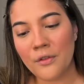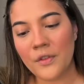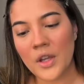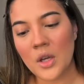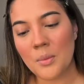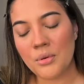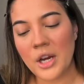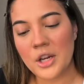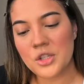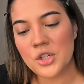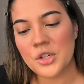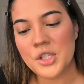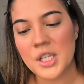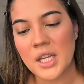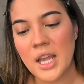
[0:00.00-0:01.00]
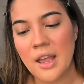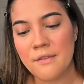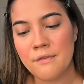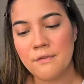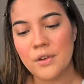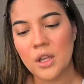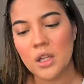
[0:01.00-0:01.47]
feel pressure to
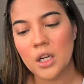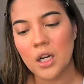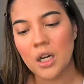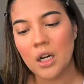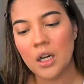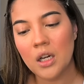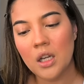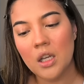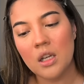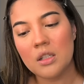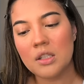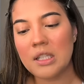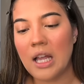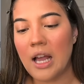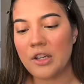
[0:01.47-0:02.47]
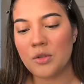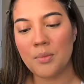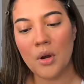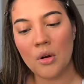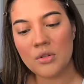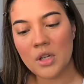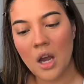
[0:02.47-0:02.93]
get filler /
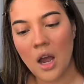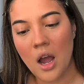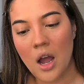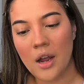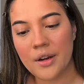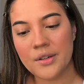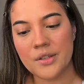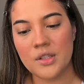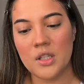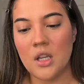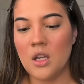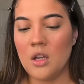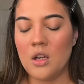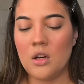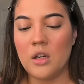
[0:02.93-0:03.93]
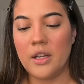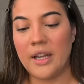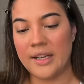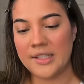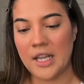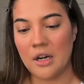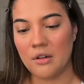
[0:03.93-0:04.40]
Botox,
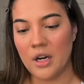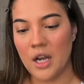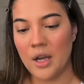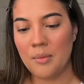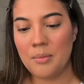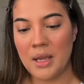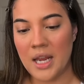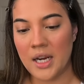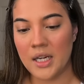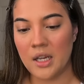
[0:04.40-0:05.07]
etc., being an